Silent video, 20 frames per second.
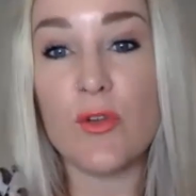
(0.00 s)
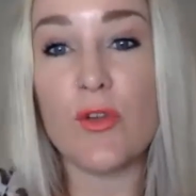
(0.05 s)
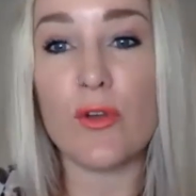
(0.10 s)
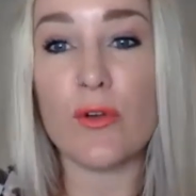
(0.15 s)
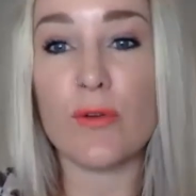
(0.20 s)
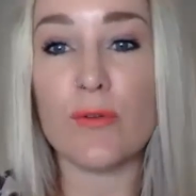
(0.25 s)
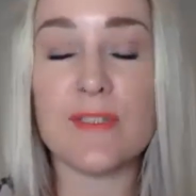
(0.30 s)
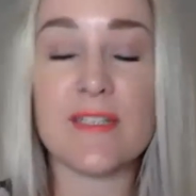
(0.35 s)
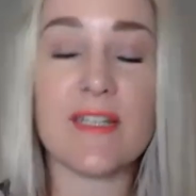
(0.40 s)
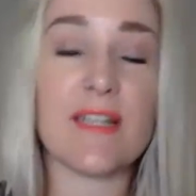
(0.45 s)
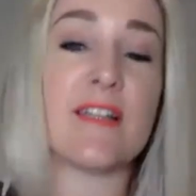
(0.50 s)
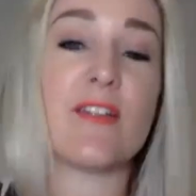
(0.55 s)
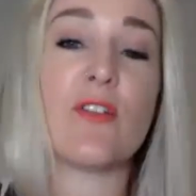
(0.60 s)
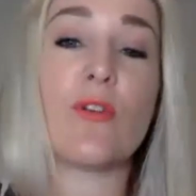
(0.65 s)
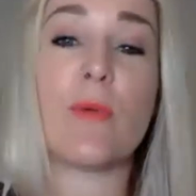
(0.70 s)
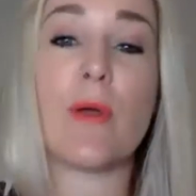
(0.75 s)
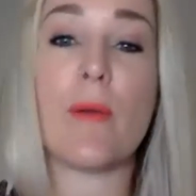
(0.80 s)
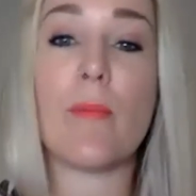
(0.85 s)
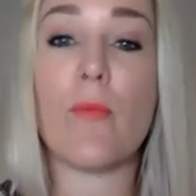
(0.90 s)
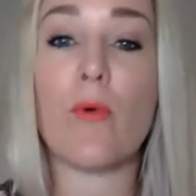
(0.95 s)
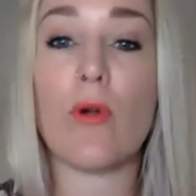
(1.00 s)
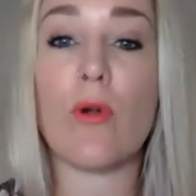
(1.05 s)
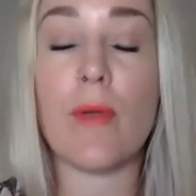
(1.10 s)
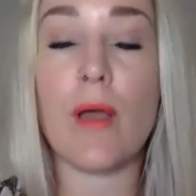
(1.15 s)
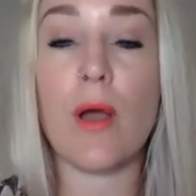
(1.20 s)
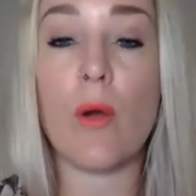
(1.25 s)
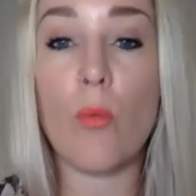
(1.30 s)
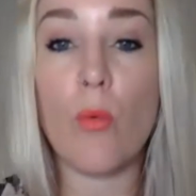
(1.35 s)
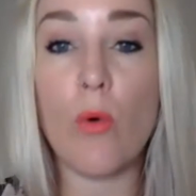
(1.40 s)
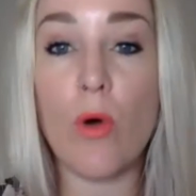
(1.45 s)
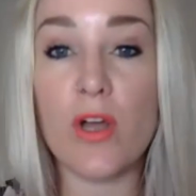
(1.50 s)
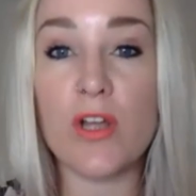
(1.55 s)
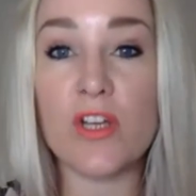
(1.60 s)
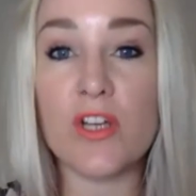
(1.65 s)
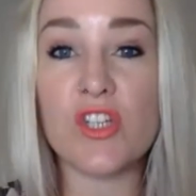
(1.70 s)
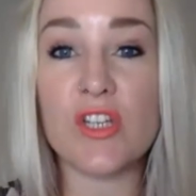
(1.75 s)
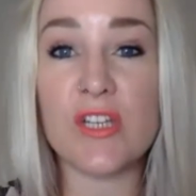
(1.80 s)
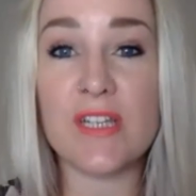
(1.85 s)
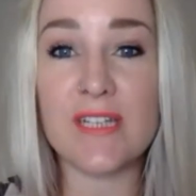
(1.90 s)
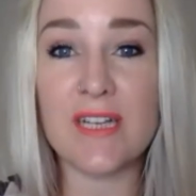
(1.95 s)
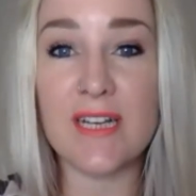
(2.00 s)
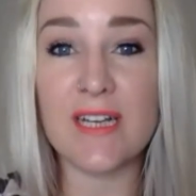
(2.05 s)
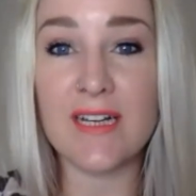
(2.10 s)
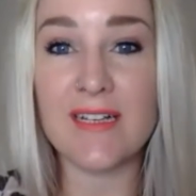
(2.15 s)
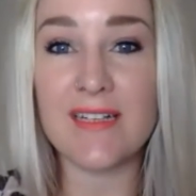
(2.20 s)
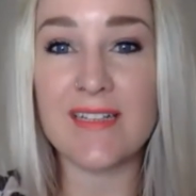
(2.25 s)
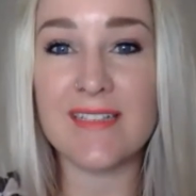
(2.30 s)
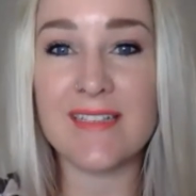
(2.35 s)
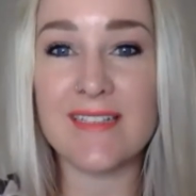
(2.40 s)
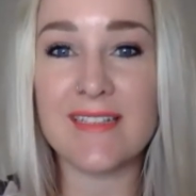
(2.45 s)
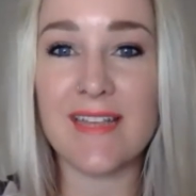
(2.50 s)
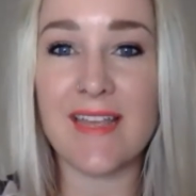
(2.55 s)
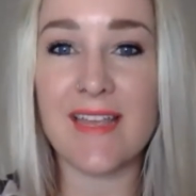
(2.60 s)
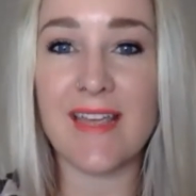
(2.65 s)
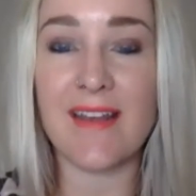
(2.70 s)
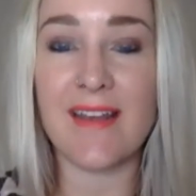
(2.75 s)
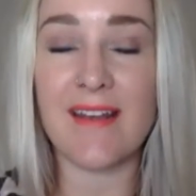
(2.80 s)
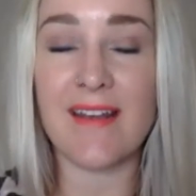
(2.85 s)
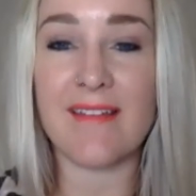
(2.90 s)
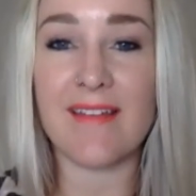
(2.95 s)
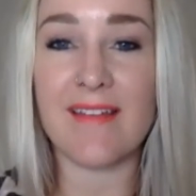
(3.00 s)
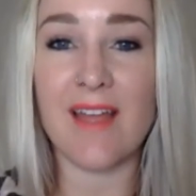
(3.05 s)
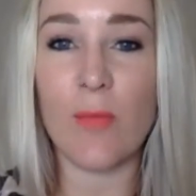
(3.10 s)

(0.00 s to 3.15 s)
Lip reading: girls a little bit more about what she does and